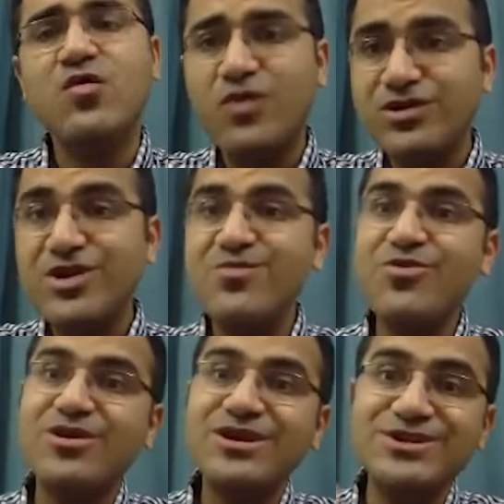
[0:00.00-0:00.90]

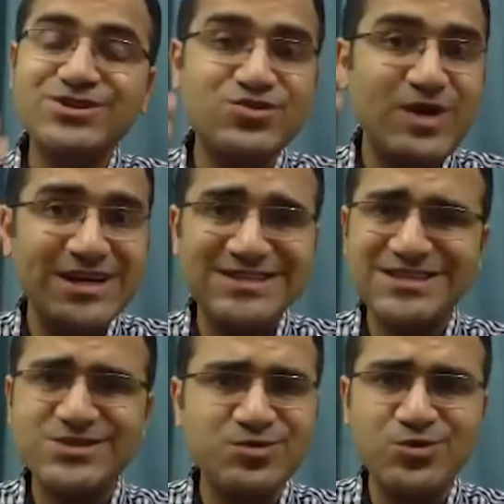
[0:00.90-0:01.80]
furthermore leads to
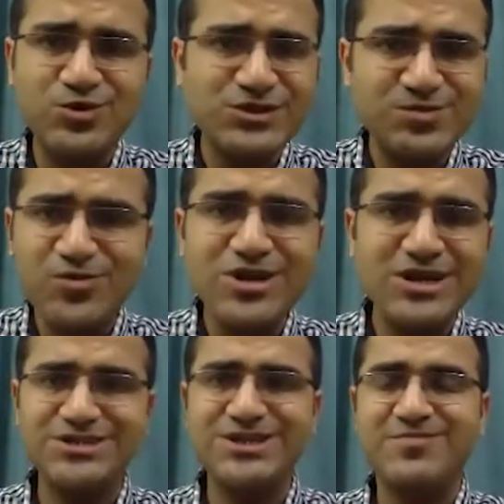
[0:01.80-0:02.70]
excess mucus
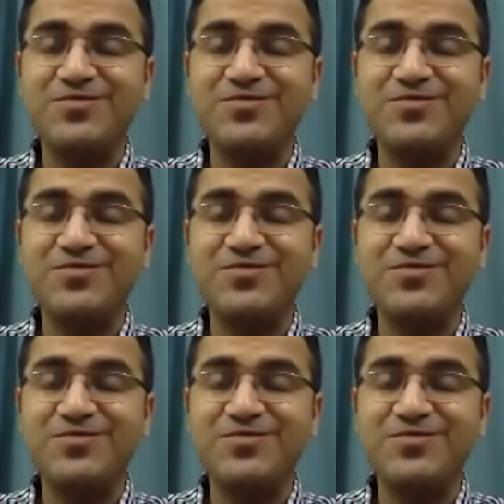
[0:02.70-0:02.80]
production.